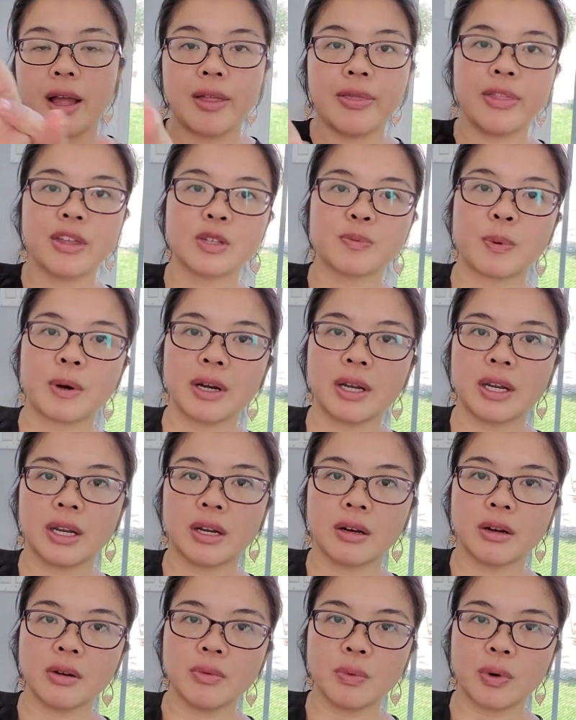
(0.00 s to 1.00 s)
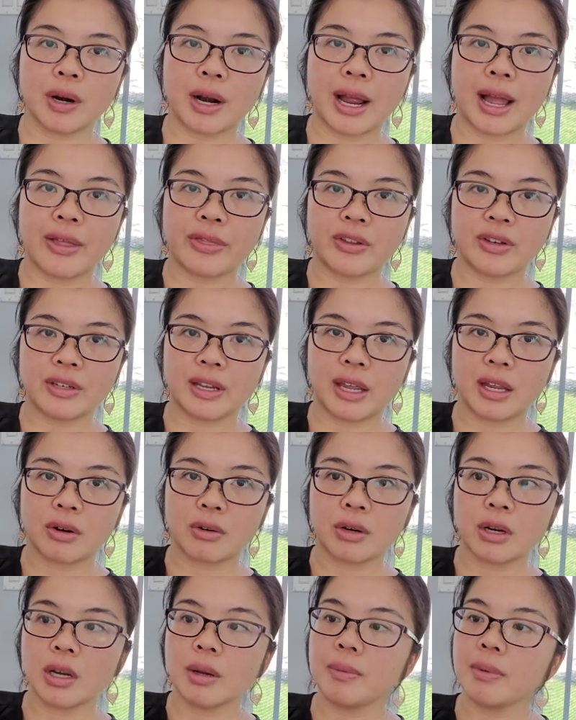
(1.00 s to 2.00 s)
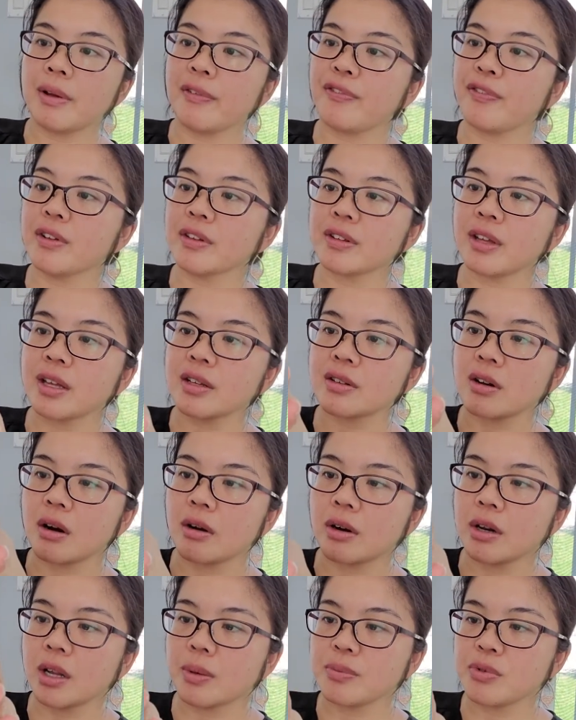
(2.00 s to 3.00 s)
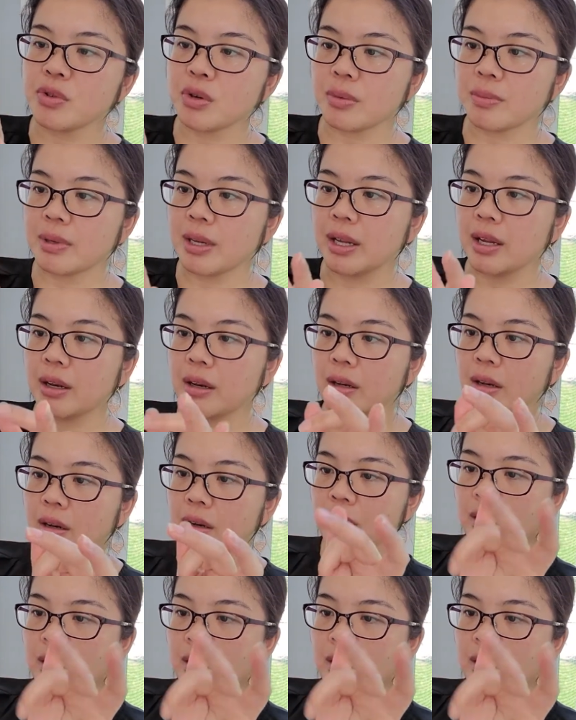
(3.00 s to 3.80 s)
And this part here, where I had the day cream, it feels like it's already absorbed in.